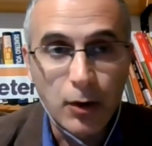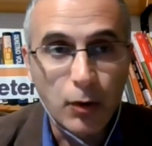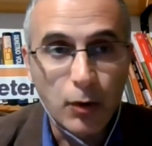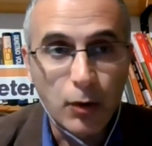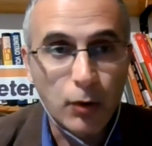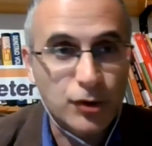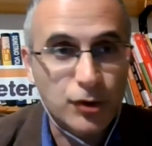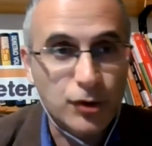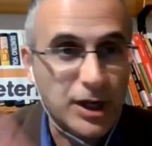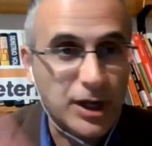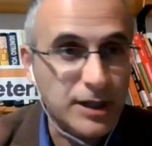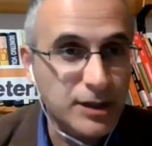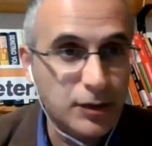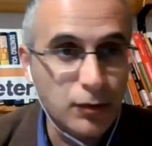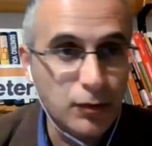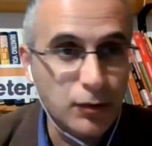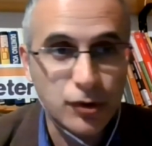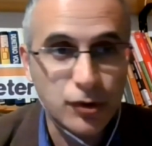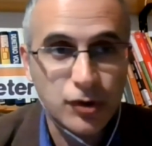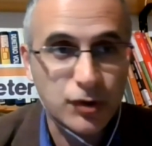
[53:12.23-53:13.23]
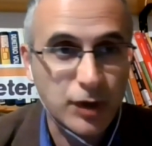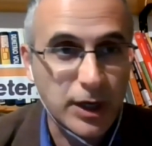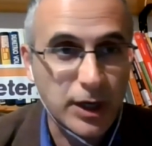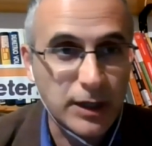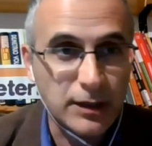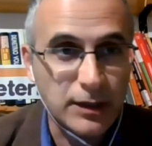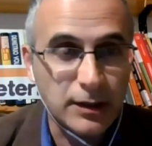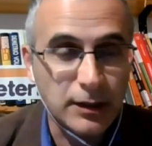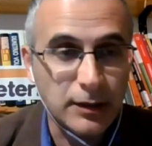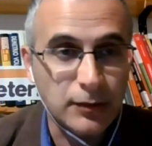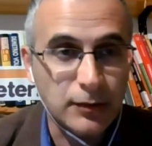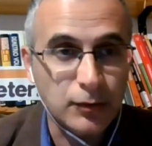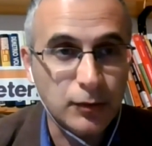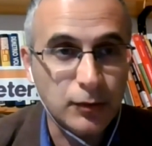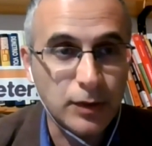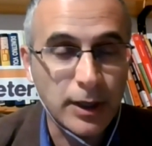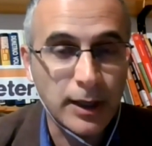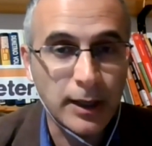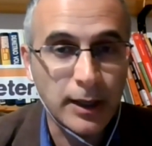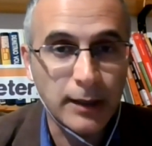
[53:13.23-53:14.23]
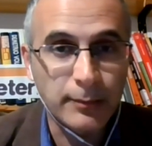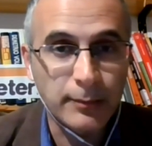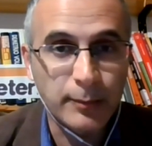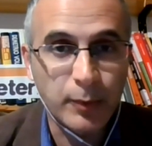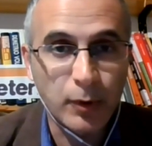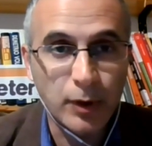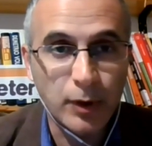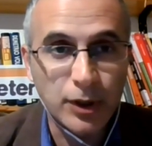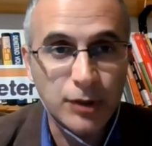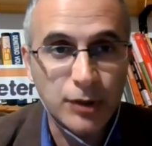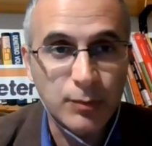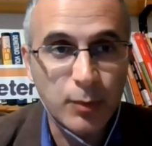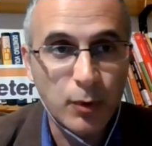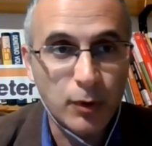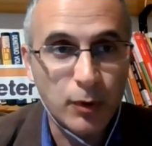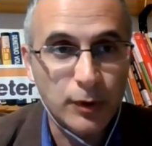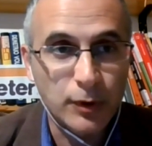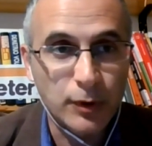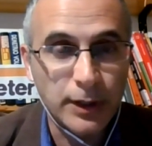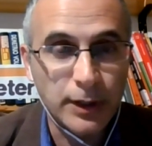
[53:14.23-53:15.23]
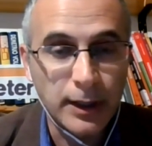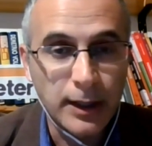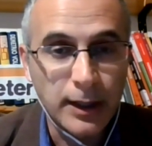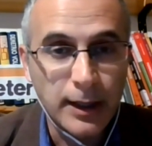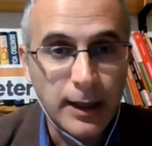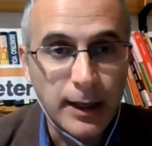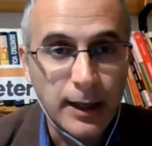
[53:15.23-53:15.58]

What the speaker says: or just go straight to the Polish border.